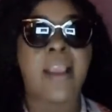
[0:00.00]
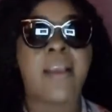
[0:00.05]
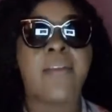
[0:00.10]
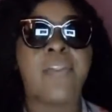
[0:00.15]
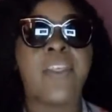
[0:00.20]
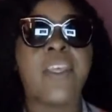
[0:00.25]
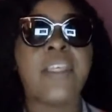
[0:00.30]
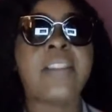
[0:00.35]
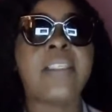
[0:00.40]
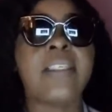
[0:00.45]

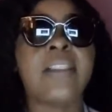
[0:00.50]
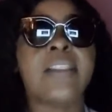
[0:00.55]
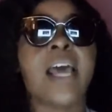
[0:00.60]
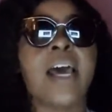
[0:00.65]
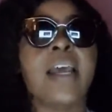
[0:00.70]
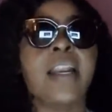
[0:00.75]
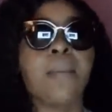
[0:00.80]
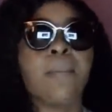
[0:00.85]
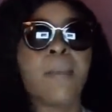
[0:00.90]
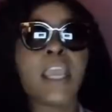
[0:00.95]
This is
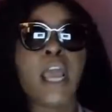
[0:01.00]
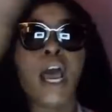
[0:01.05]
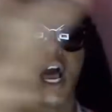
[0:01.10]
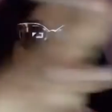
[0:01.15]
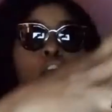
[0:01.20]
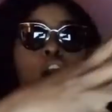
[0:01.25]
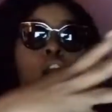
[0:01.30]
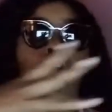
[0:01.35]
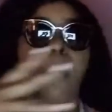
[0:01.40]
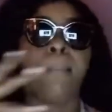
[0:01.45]
going to be a
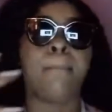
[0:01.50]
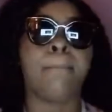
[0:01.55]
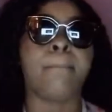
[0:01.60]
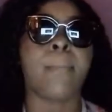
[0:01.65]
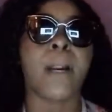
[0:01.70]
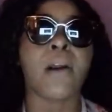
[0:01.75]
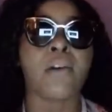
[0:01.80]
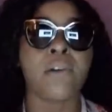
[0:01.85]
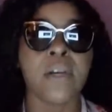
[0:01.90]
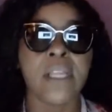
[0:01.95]

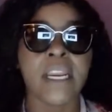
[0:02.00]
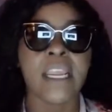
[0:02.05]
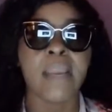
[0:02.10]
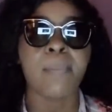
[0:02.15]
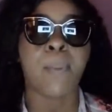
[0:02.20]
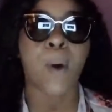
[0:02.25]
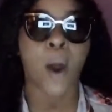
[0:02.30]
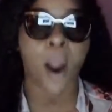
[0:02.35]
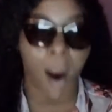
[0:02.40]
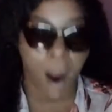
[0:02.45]
community
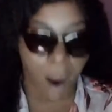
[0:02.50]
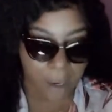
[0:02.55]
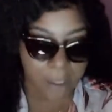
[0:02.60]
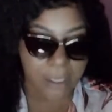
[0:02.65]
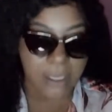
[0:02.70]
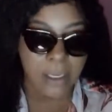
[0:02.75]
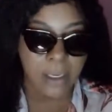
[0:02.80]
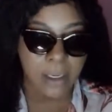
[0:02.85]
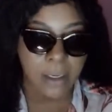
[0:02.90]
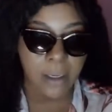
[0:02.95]

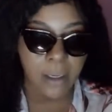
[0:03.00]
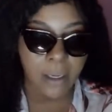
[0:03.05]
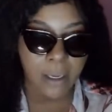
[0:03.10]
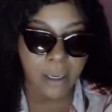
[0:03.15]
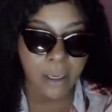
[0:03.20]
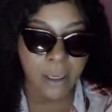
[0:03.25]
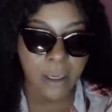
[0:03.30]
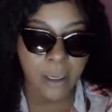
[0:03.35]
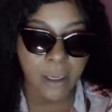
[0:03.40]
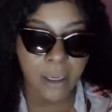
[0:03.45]
party.
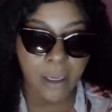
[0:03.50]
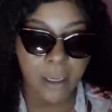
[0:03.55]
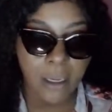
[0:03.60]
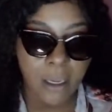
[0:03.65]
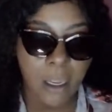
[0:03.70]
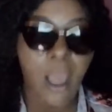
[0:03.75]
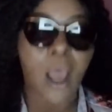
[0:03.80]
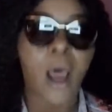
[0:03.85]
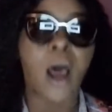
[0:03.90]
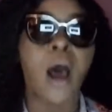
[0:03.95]

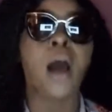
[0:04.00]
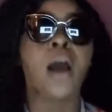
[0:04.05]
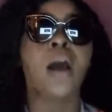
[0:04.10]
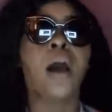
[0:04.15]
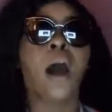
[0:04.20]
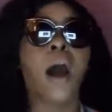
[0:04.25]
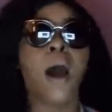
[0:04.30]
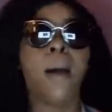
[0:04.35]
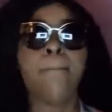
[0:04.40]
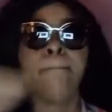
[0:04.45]
A
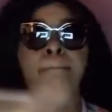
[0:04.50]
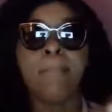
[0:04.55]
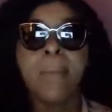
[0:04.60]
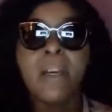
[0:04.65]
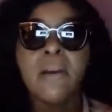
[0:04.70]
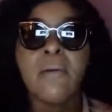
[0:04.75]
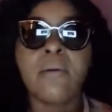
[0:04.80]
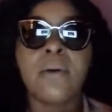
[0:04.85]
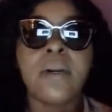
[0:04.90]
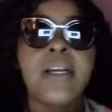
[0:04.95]

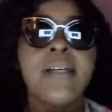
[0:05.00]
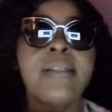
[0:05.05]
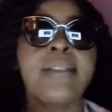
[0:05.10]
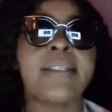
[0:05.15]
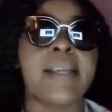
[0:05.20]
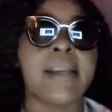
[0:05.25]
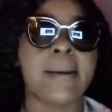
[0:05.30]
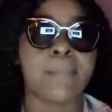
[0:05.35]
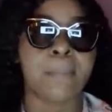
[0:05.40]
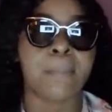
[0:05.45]

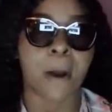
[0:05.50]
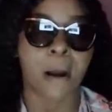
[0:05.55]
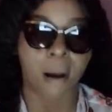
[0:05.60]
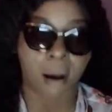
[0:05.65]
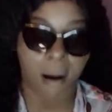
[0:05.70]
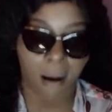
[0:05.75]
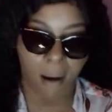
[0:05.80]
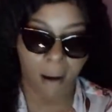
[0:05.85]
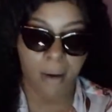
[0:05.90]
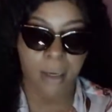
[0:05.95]
community
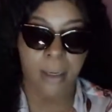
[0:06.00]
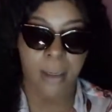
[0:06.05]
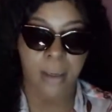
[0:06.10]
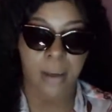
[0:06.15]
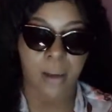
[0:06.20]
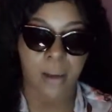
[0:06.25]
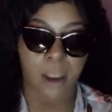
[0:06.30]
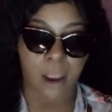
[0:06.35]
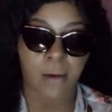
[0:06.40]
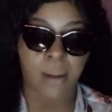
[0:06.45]
party.
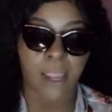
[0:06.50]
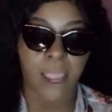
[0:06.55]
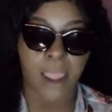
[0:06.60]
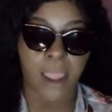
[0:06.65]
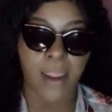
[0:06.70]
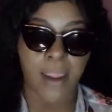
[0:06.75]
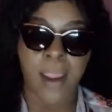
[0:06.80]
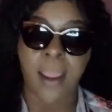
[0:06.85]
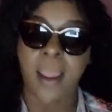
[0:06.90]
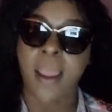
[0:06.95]
Okay?
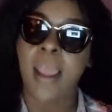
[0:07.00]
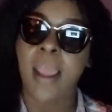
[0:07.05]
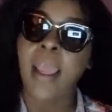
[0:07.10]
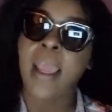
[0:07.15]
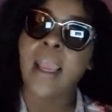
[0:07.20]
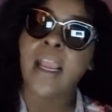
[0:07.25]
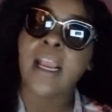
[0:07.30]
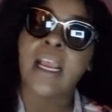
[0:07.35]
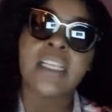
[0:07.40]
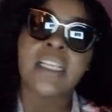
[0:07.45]

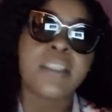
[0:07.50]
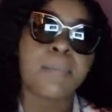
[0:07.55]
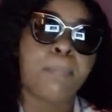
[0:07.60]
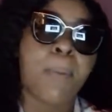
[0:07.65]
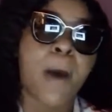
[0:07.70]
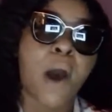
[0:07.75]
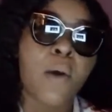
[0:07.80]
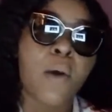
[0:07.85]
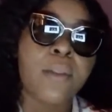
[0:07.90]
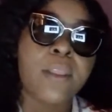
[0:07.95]
Because
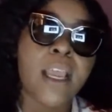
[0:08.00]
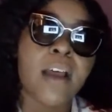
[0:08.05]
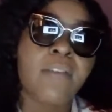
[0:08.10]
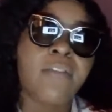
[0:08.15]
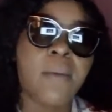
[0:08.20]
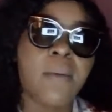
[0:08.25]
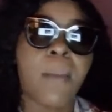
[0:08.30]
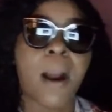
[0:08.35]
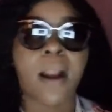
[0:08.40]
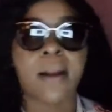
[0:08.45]
both of
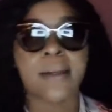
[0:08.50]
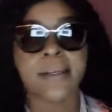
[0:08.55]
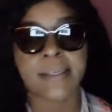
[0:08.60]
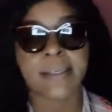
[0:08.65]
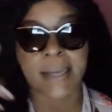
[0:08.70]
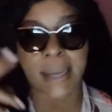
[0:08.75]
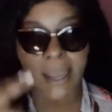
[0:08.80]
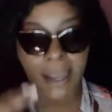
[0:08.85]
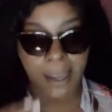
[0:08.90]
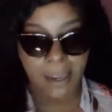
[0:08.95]
them are
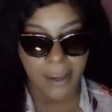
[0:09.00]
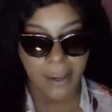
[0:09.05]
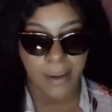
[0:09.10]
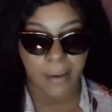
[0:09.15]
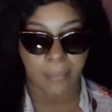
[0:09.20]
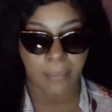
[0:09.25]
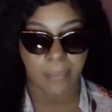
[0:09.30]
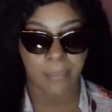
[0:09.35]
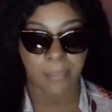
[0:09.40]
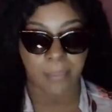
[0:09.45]
dumb.